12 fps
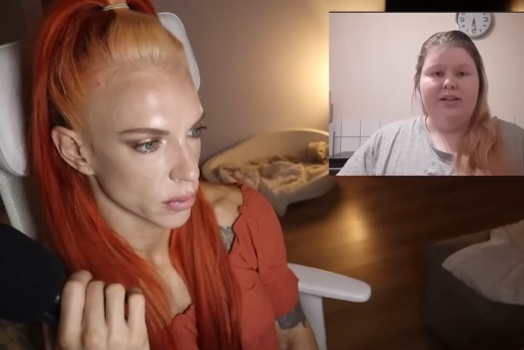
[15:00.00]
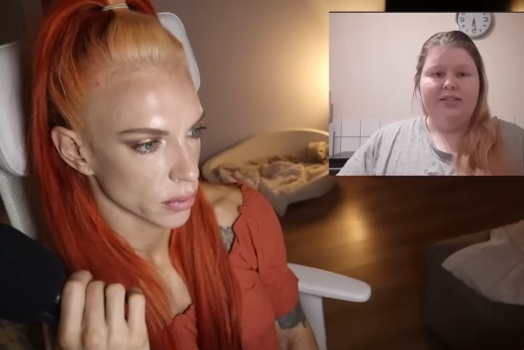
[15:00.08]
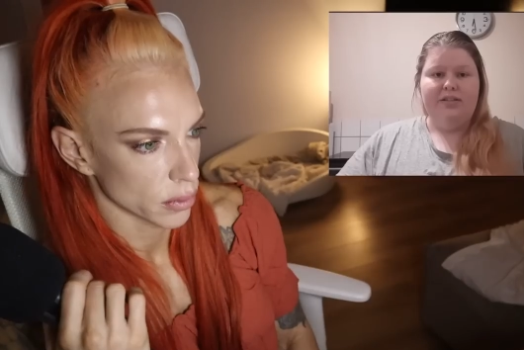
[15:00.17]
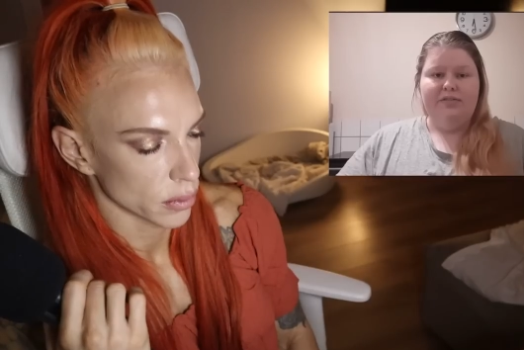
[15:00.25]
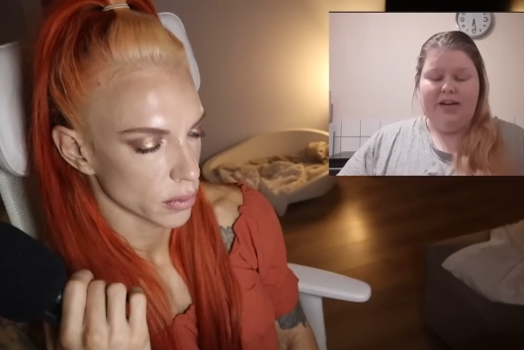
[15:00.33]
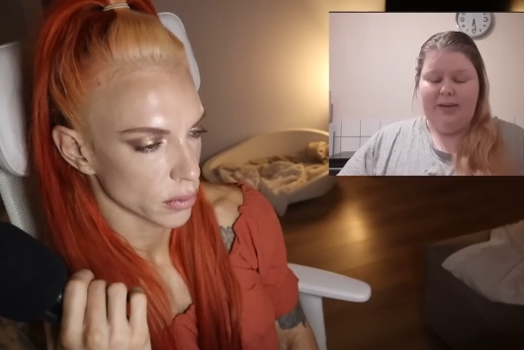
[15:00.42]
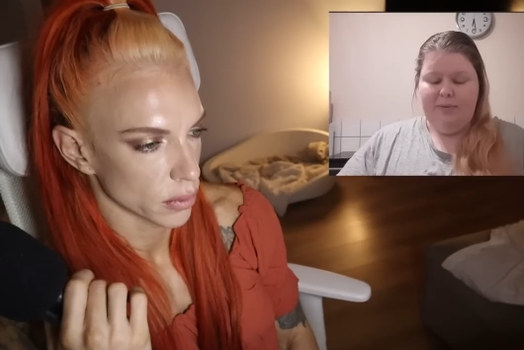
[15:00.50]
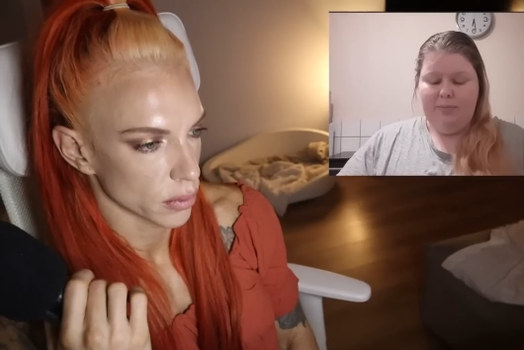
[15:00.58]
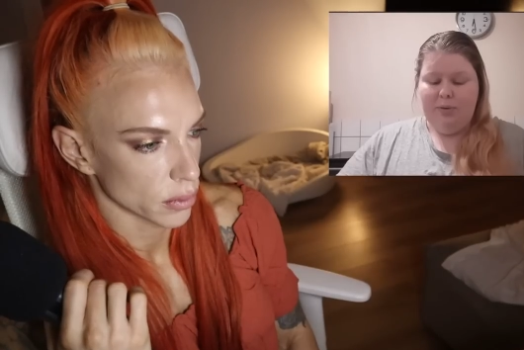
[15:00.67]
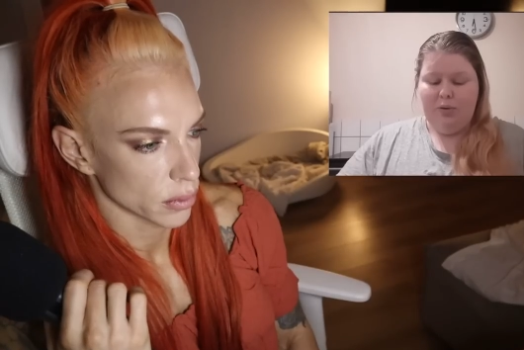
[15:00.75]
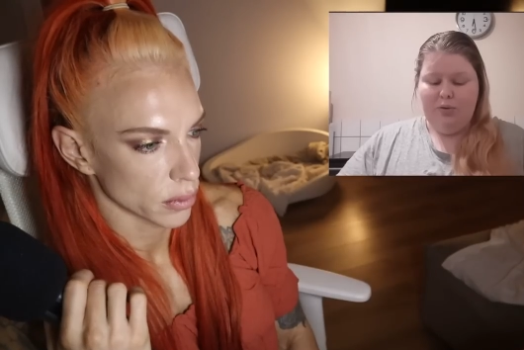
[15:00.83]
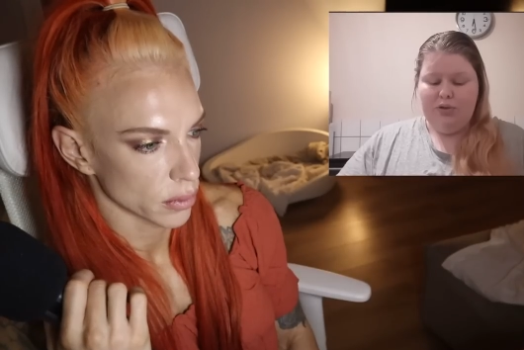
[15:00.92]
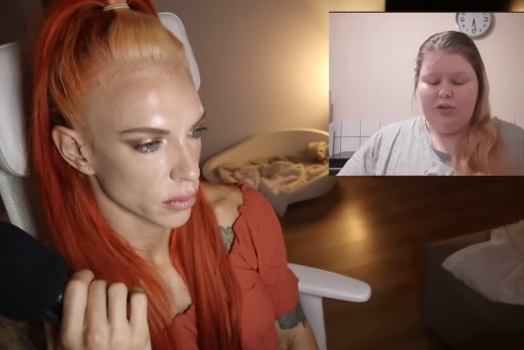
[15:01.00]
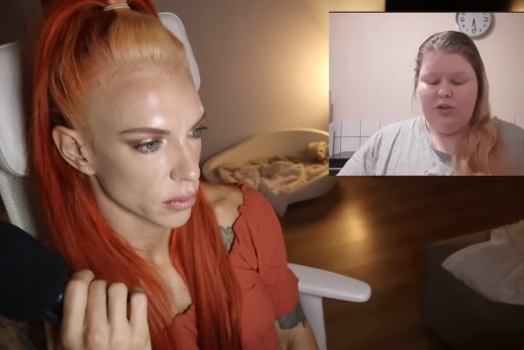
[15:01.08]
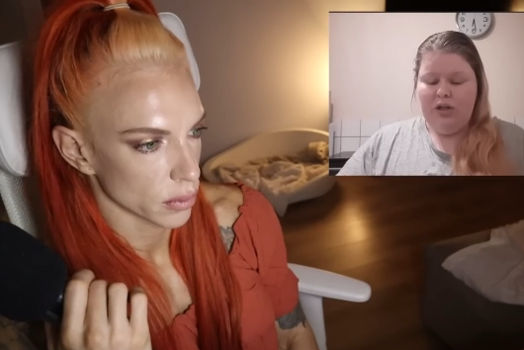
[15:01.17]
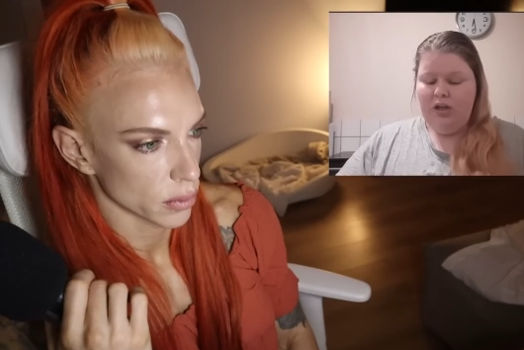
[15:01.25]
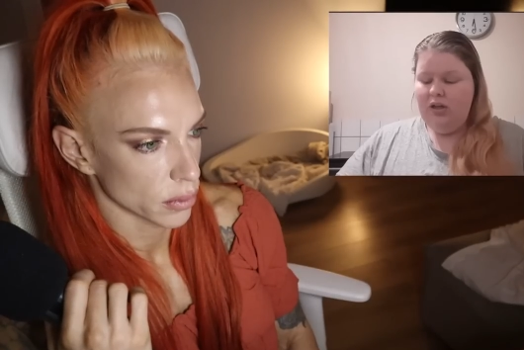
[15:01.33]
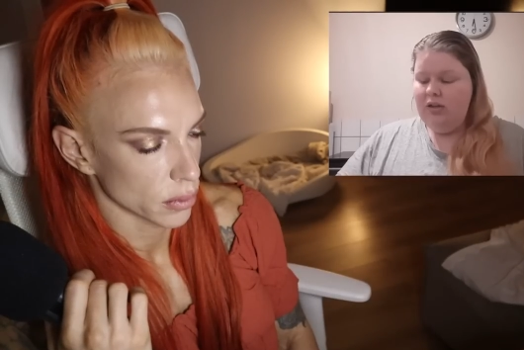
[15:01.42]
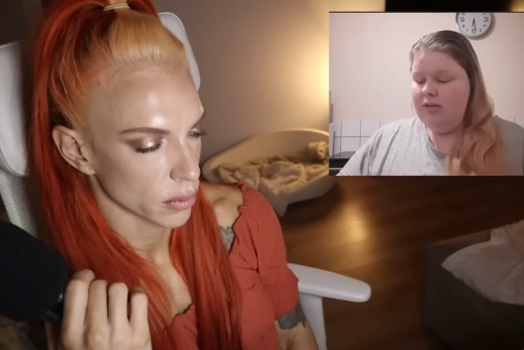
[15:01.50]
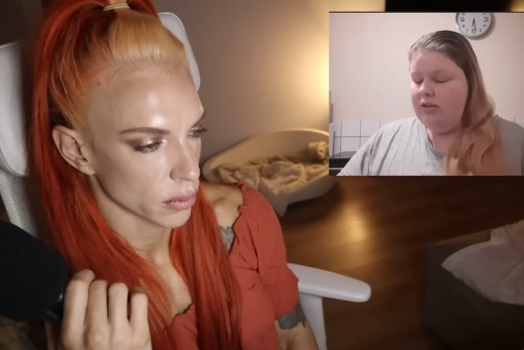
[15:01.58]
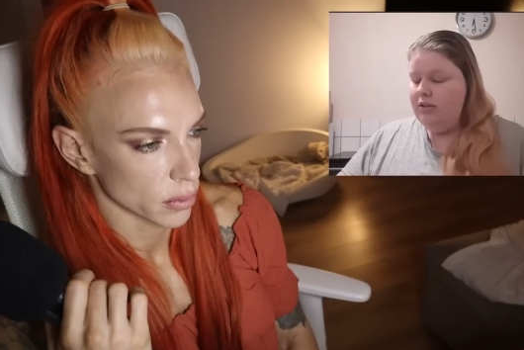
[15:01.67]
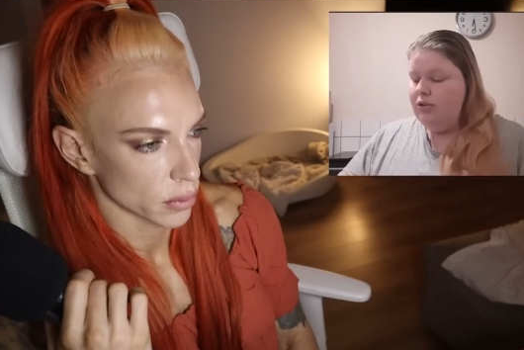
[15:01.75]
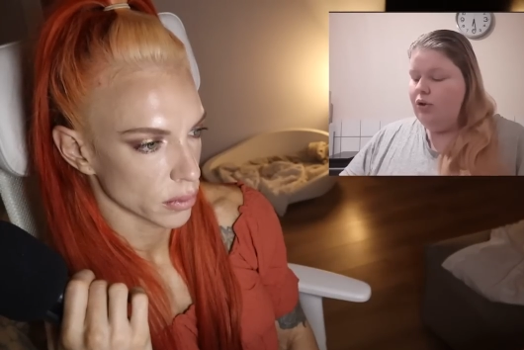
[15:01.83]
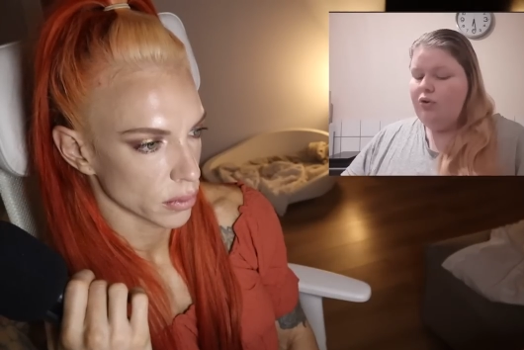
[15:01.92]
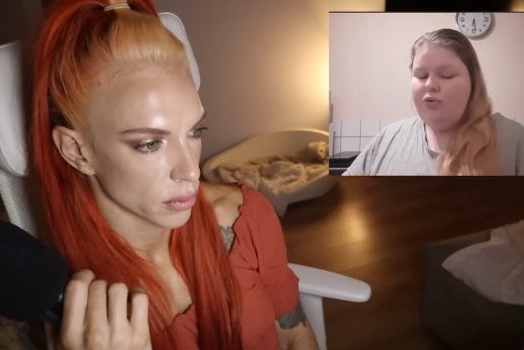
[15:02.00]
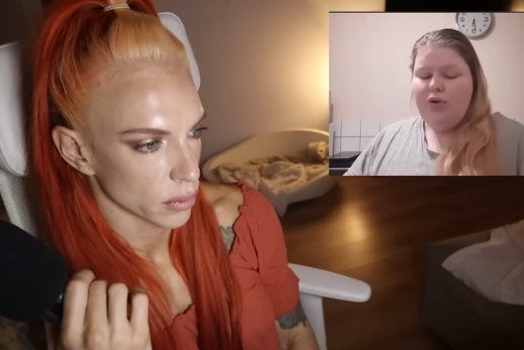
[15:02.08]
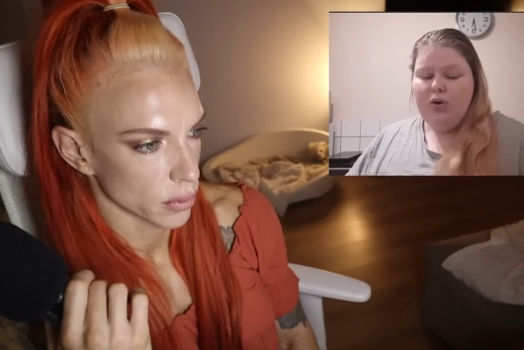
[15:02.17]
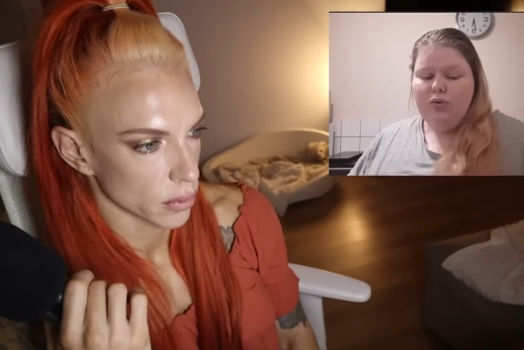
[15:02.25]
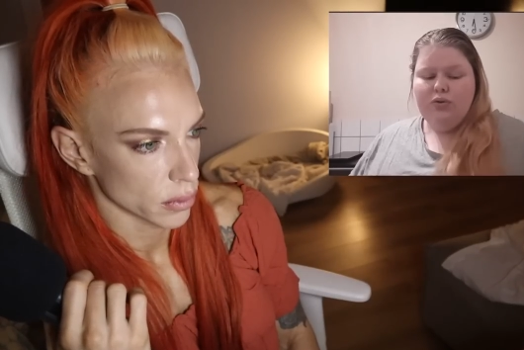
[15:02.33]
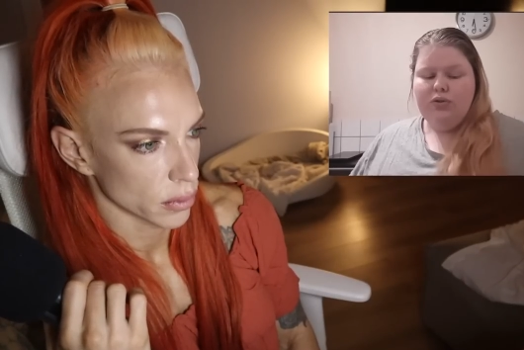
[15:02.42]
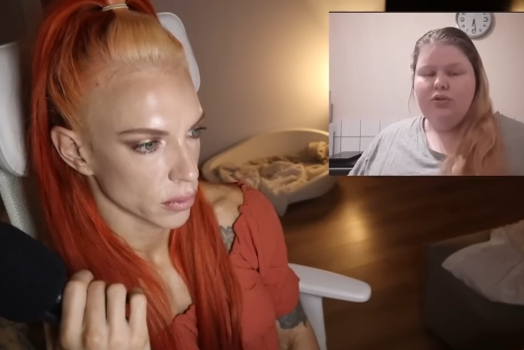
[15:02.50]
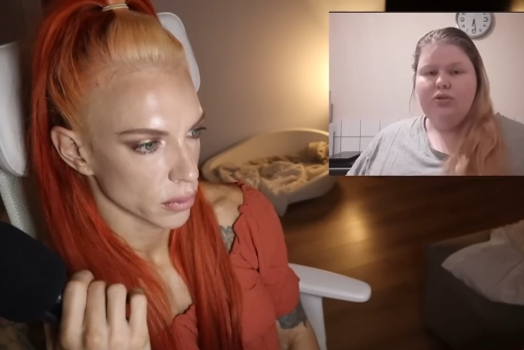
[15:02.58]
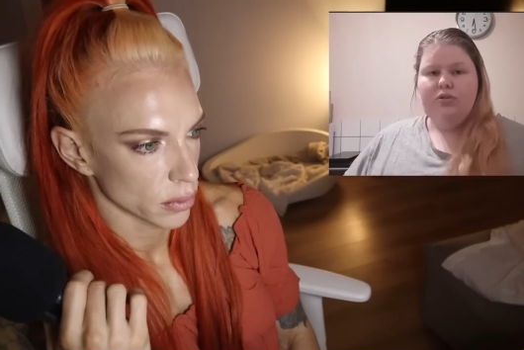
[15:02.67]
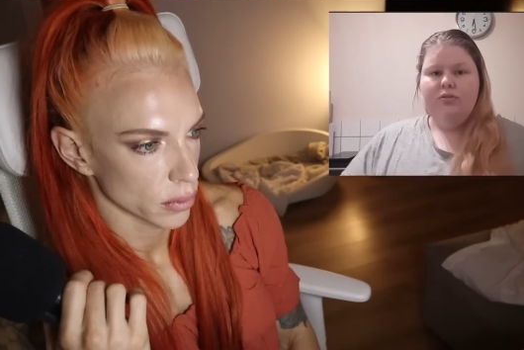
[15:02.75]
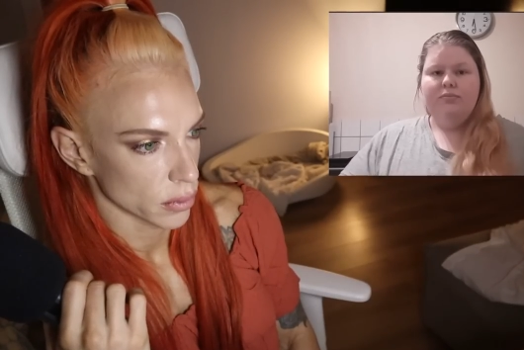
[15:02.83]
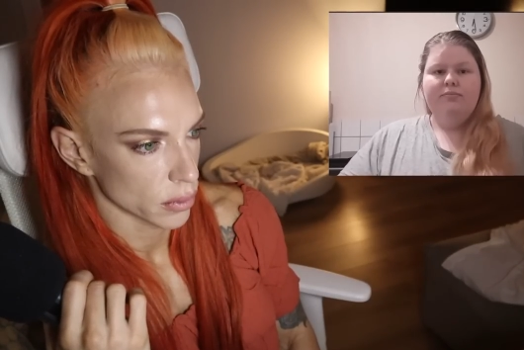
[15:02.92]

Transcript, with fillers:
Speaker 1: as if I'm the most gross